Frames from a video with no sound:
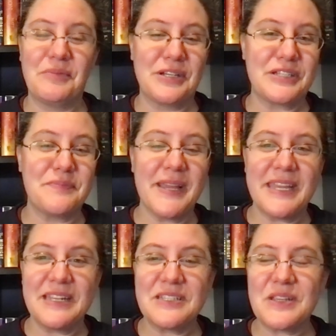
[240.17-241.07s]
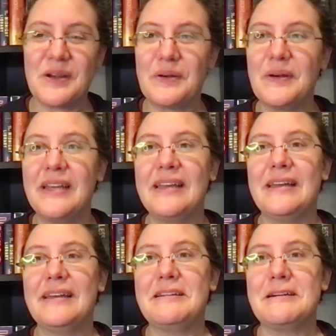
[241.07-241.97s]
British Baking Show.
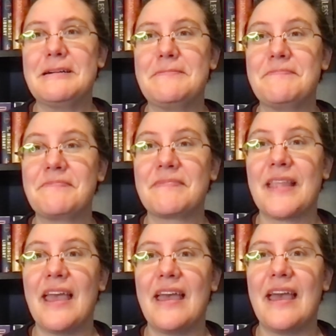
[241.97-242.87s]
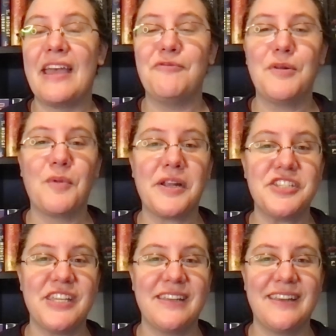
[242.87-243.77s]
Um, I've been
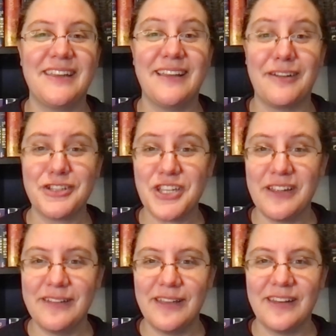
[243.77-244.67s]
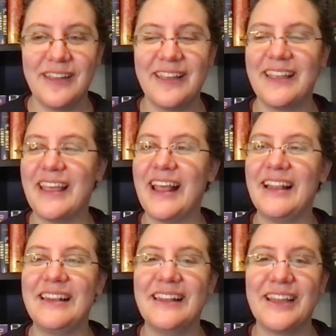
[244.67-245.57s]
watching Young Sheldon.
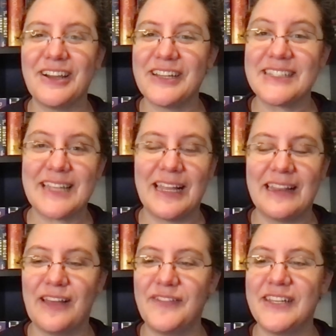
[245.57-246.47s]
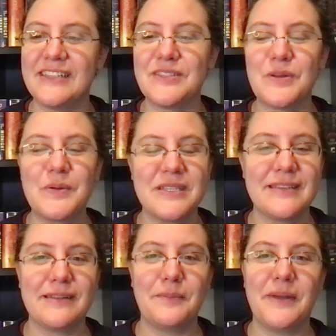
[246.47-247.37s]
Hilarious. I love it. so
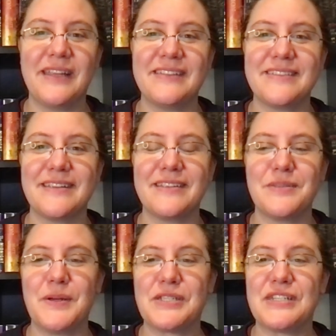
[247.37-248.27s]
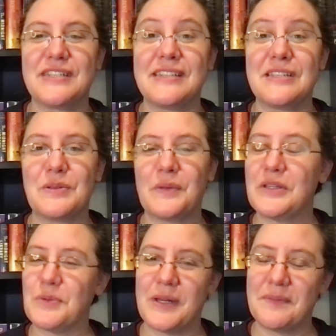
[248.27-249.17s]
easy to binge, especially since it's only
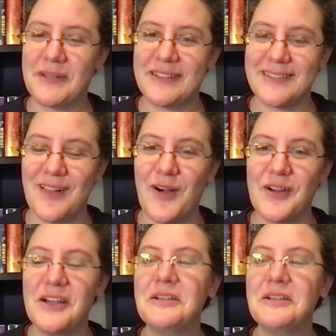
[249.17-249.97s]
20 minutes long